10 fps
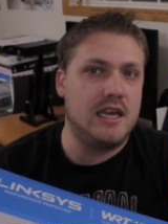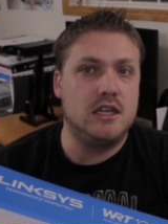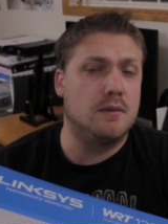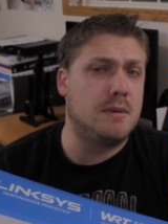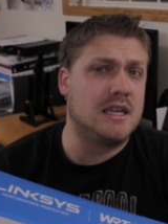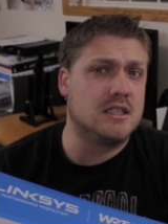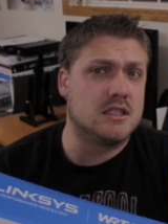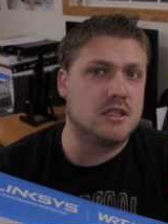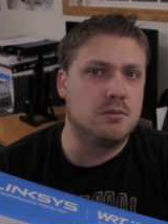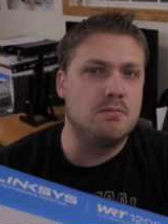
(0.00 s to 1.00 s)
and your
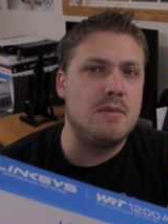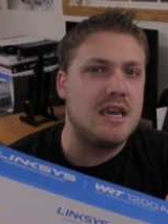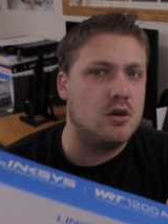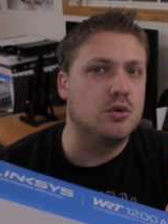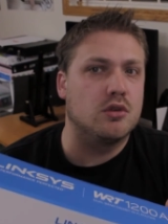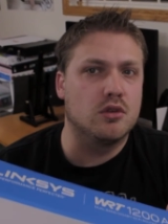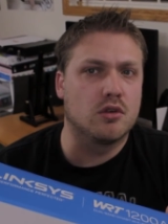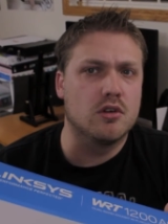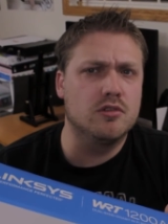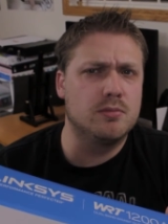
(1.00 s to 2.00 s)
pings may go through
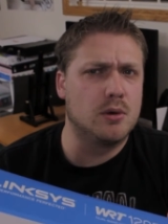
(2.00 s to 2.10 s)
the roof,